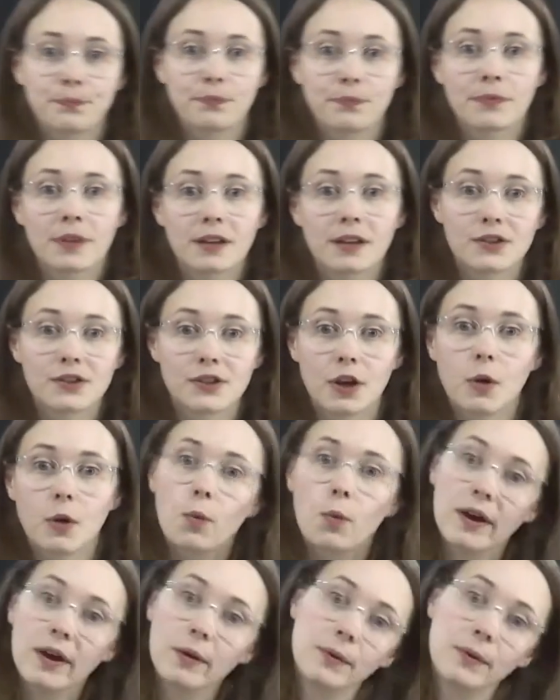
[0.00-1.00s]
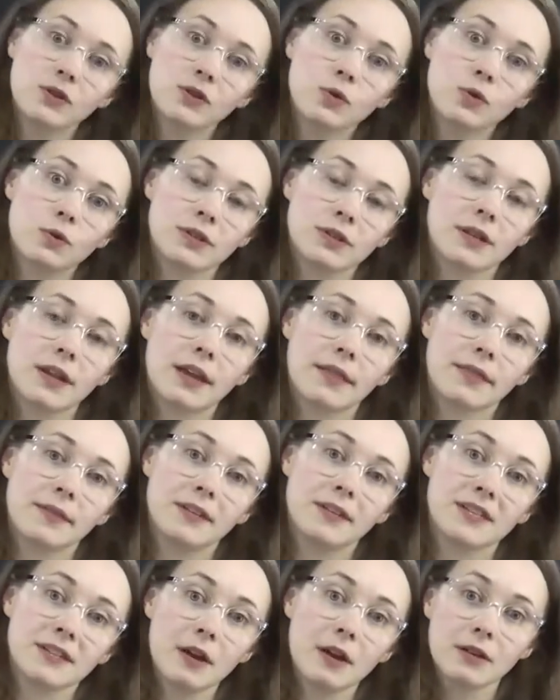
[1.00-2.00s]
So where we talked at the
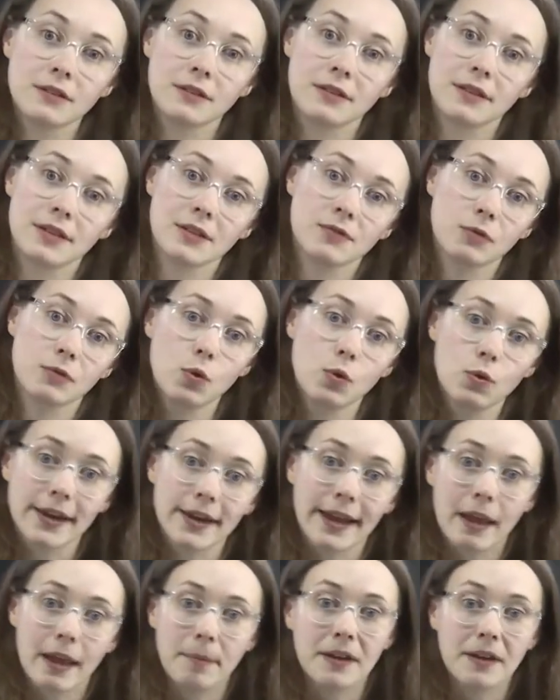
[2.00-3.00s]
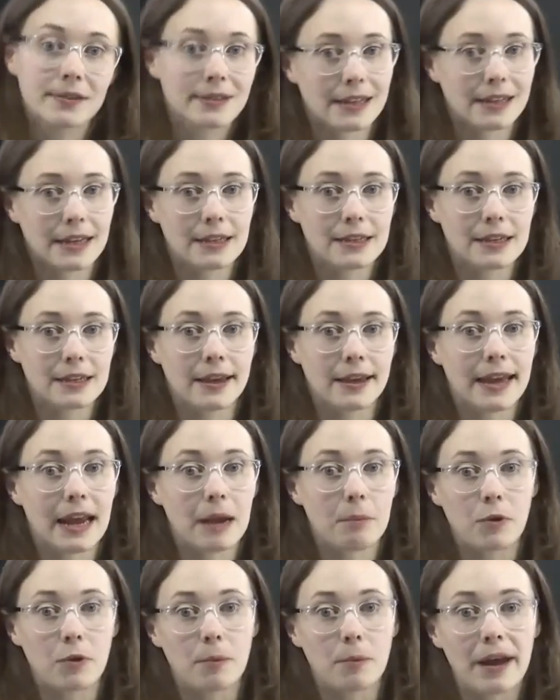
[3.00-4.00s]
start of this recording about selecting camera
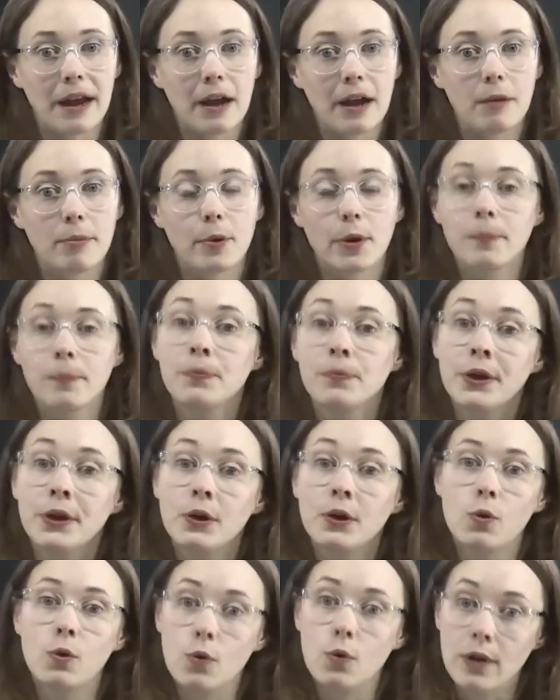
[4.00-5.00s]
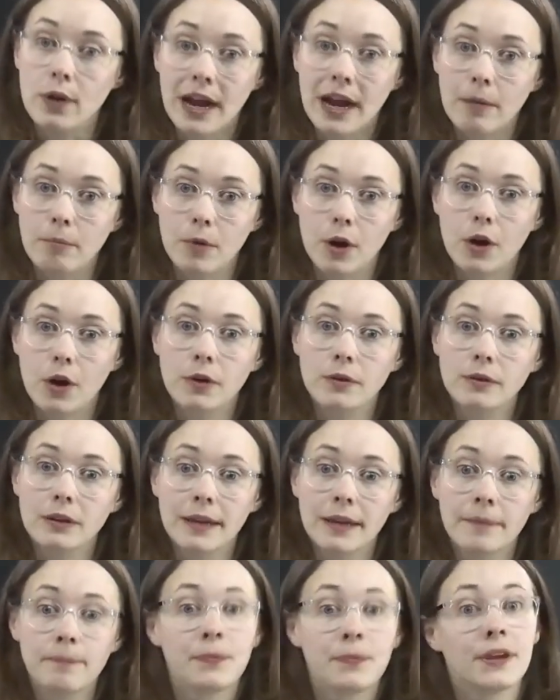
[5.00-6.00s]
and PowerPoint or camera only,
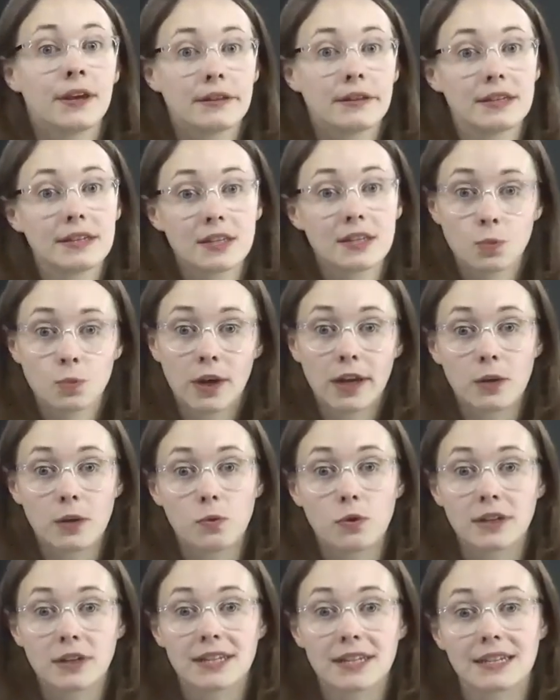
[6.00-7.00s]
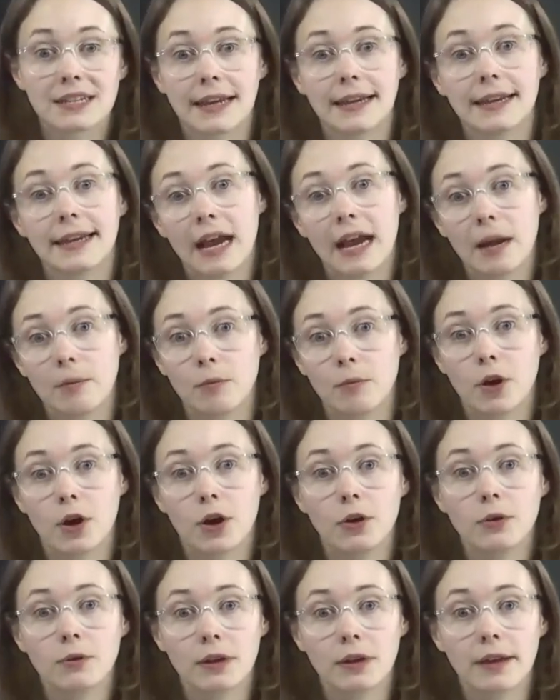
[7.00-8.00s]
this is where you want to select camera
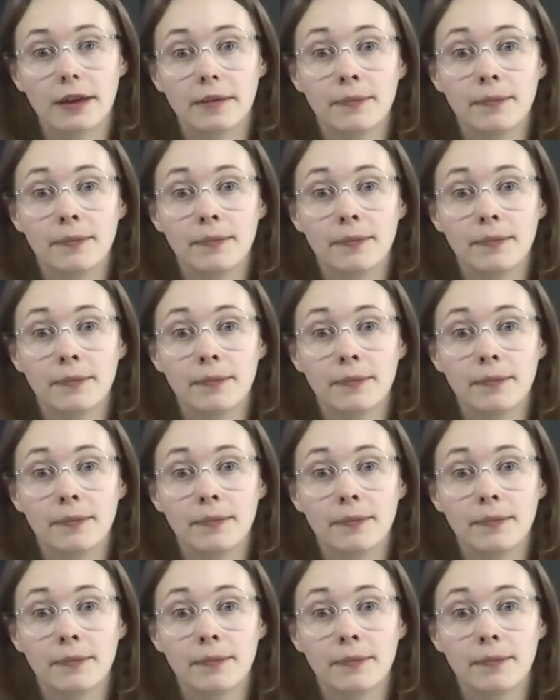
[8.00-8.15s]
only.